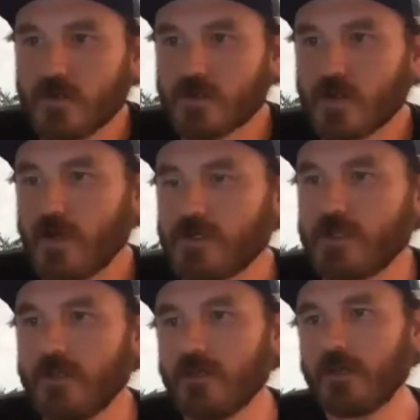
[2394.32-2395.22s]
a question
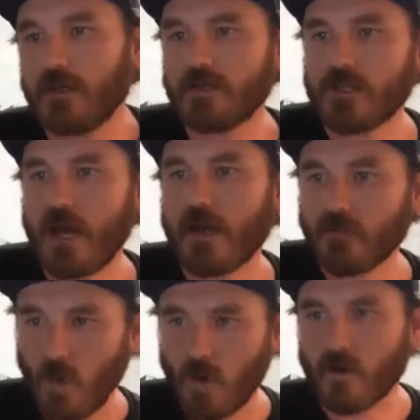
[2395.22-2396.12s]
in the chat
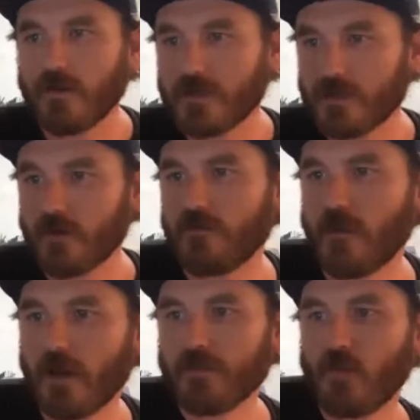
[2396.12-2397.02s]
while we're on this sort of
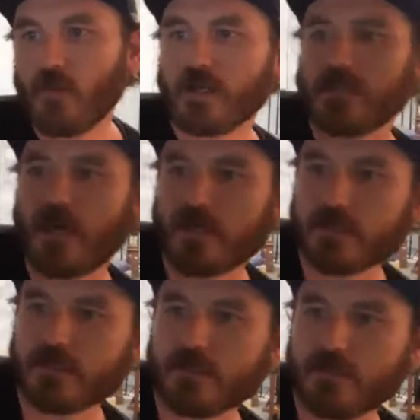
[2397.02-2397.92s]
quick
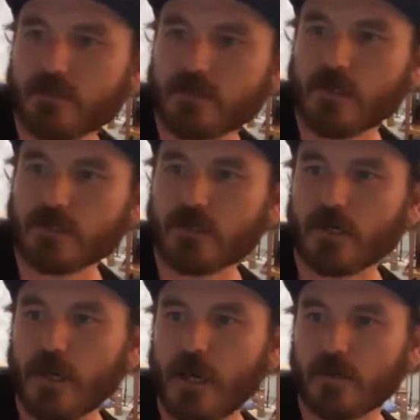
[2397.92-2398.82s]
tests you just mentioned
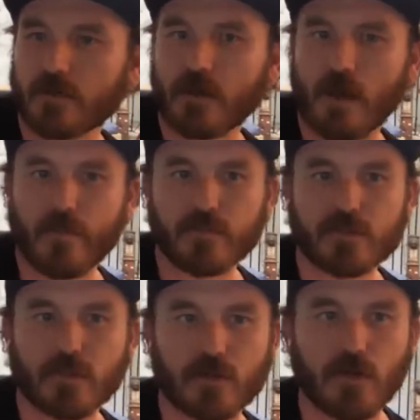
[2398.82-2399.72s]
again.
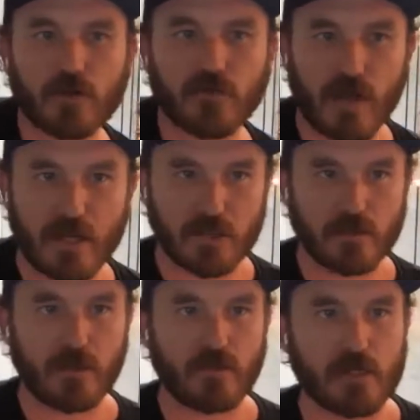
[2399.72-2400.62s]
So, you've
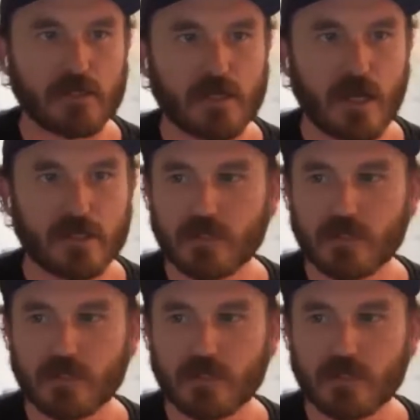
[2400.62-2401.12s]
mentioned that these tests